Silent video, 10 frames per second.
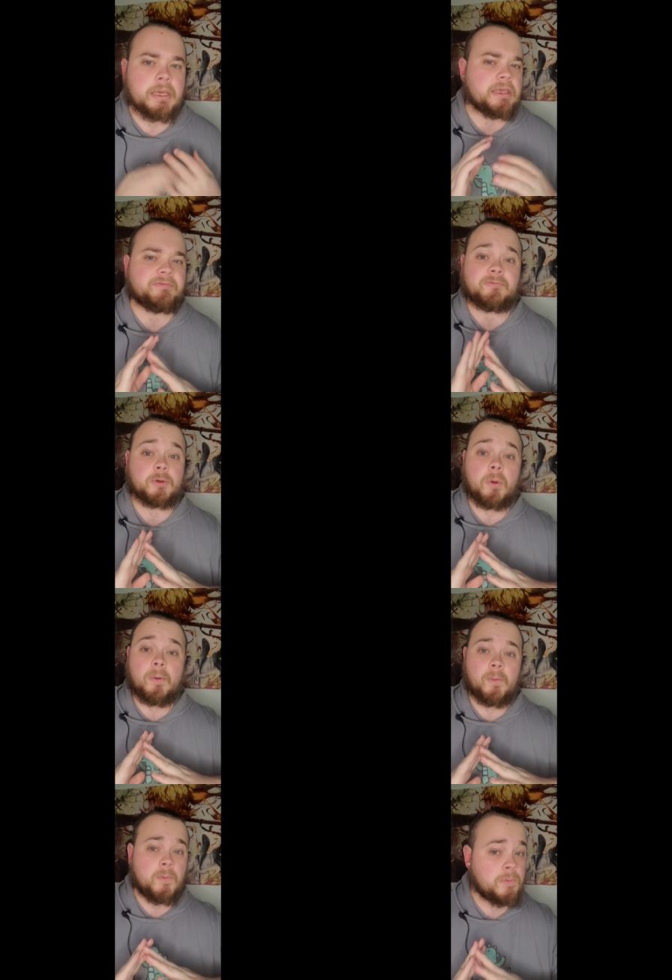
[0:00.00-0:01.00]
Even if you're
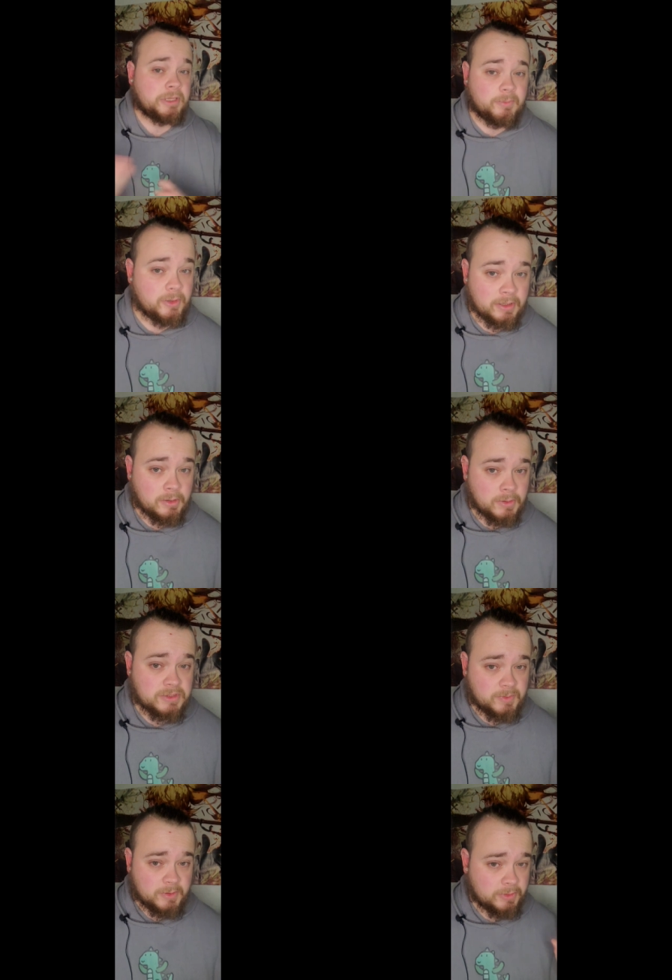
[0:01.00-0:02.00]
only putting
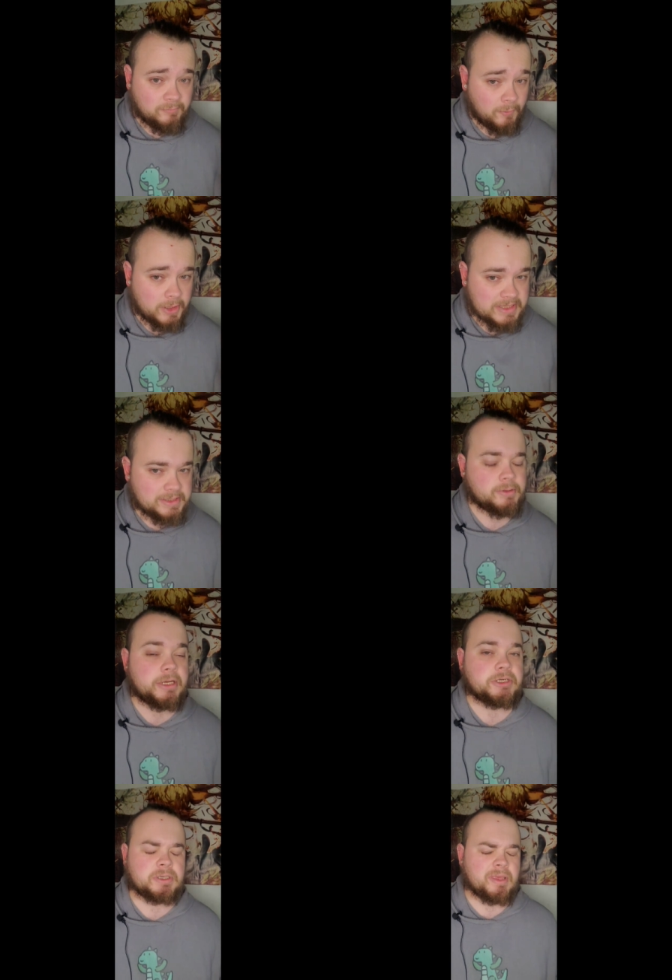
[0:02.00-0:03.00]
those people in for
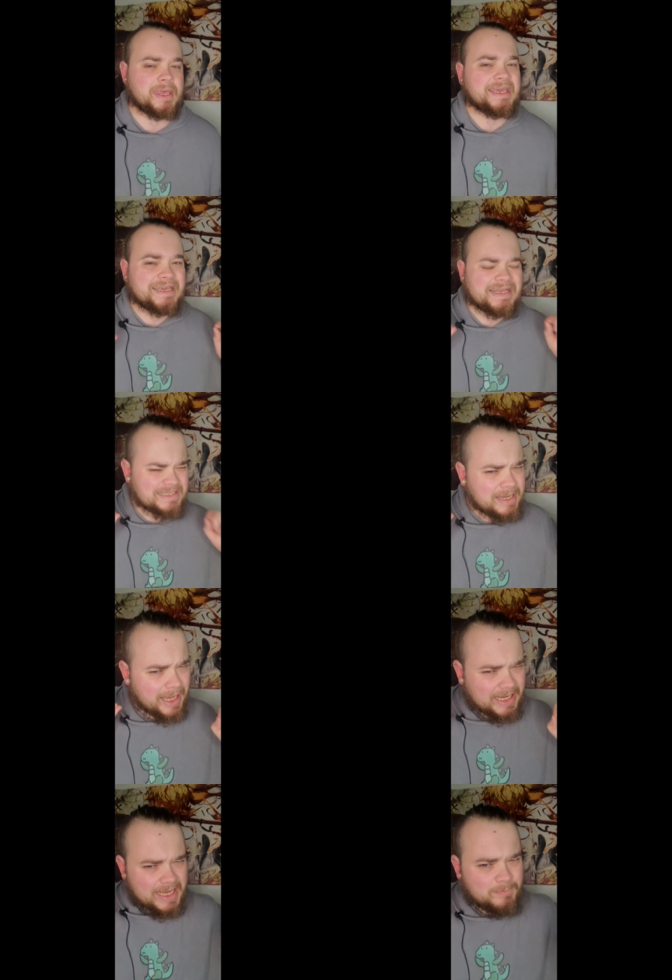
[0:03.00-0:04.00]
consideration, it's
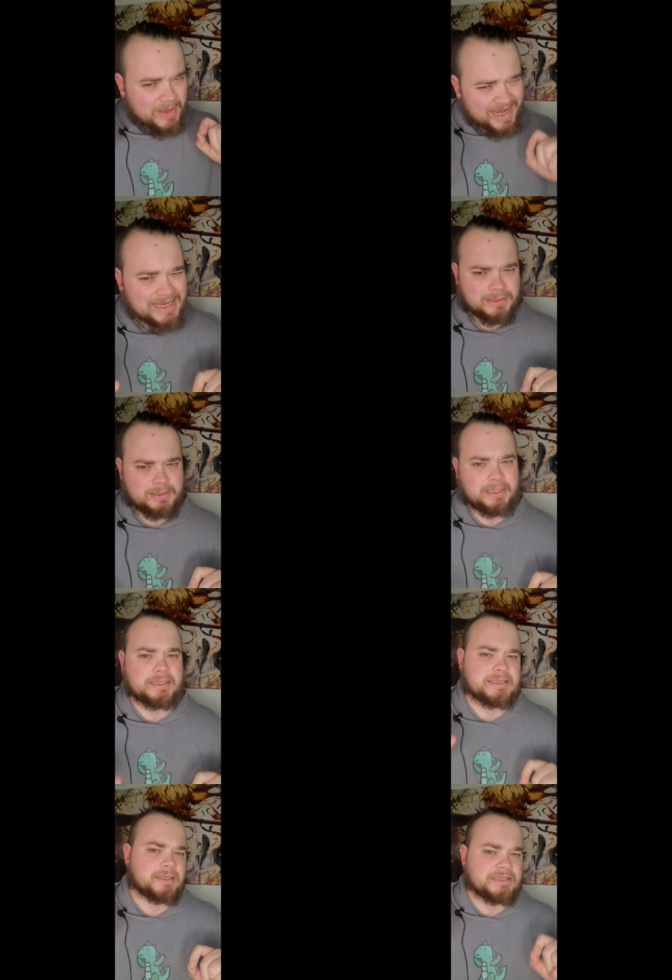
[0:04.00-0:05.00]
not a ban,
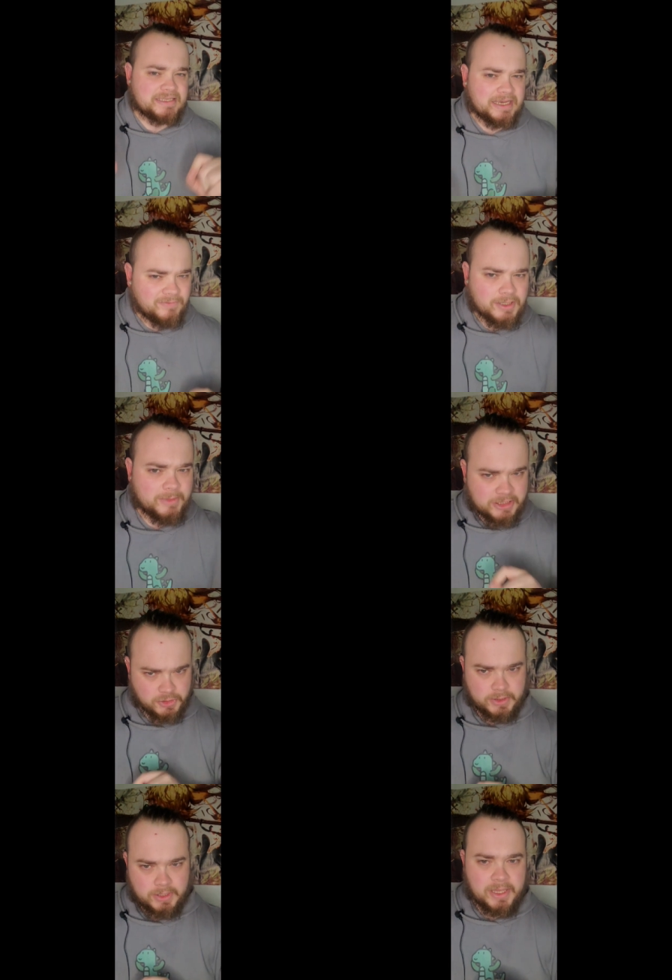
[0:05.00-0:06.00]
it's a safety measure.